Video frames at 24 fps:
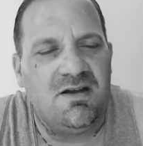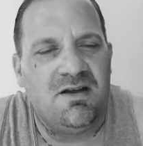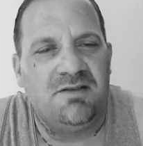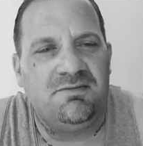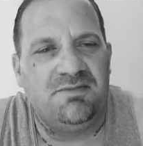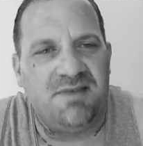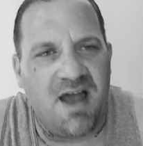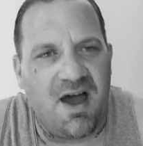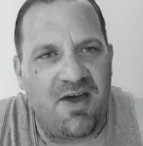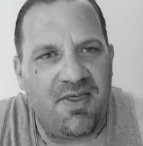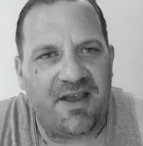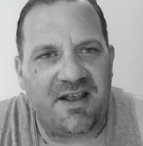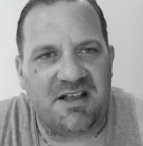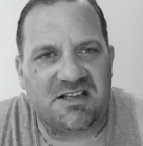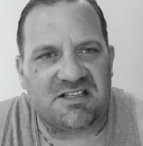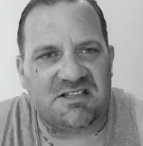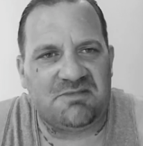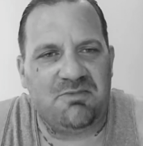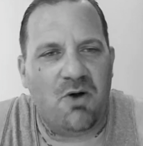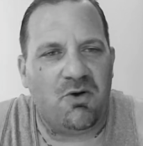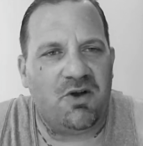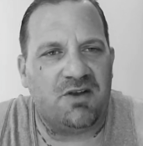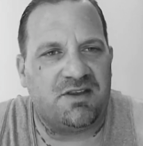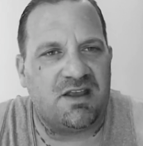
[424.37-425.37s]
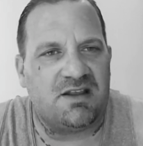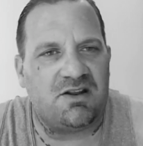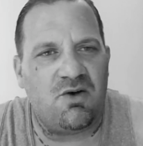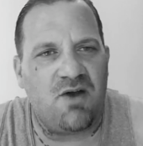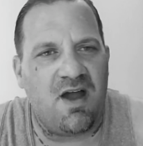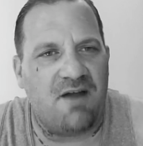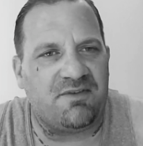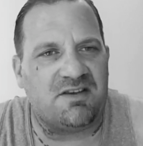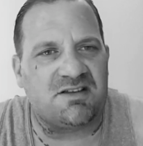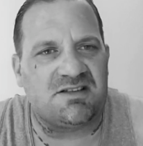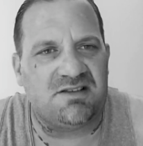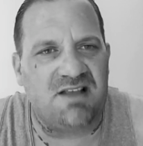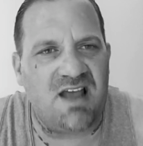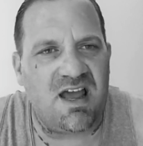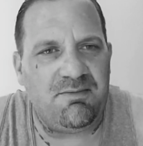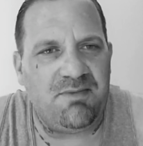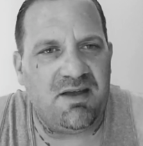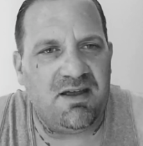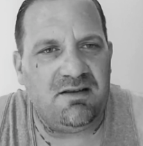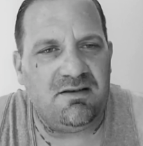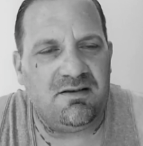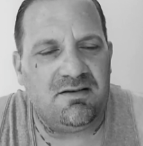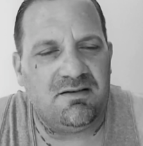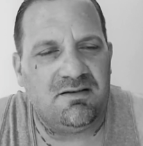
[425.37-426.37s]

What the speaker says: Now they can smoke it. They don't have to slam it.